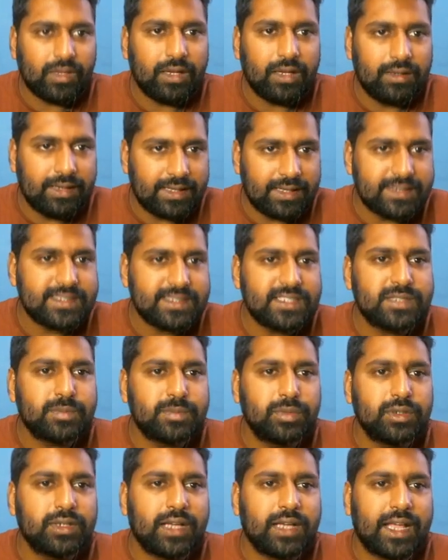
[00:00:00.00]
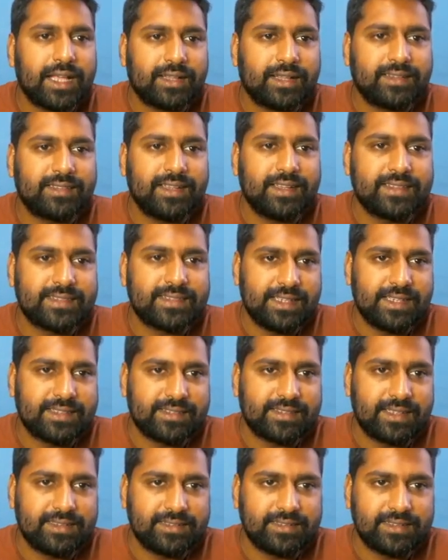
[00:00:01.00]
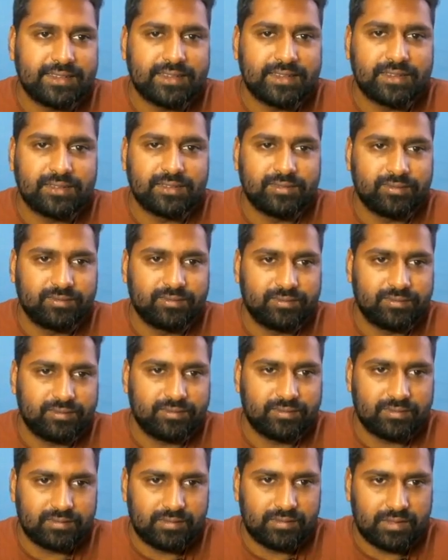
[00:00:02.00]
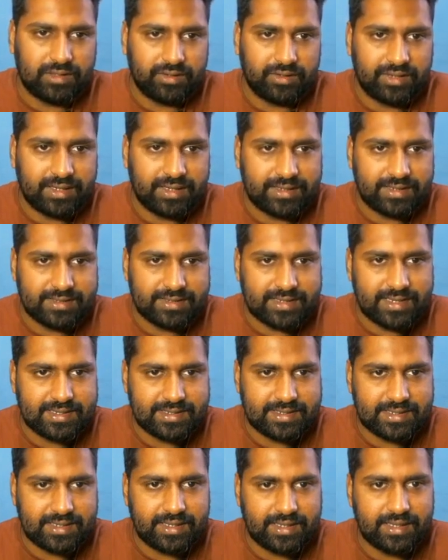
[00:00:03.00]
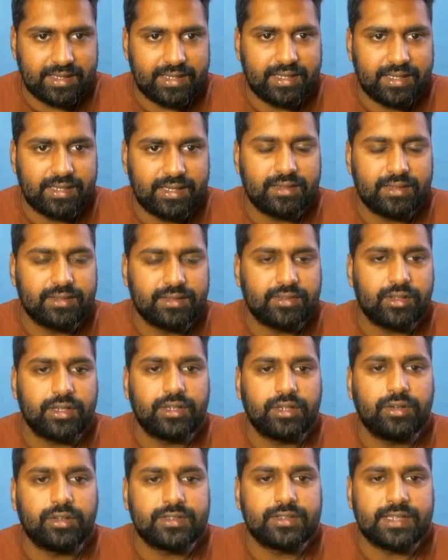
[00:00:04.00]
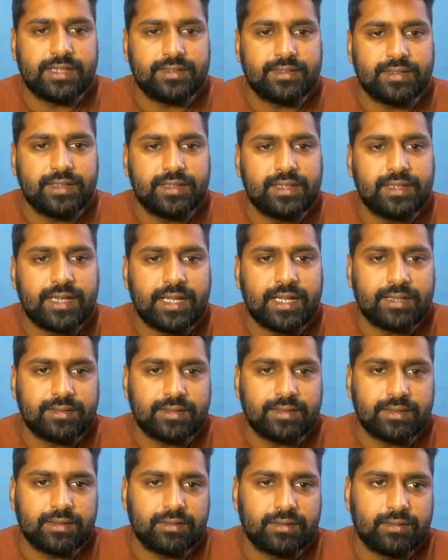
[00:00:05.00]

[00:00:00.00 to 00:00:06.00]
let's just put x as a sine theta. Okay, x as a, sorry, not sine theta, tan theta.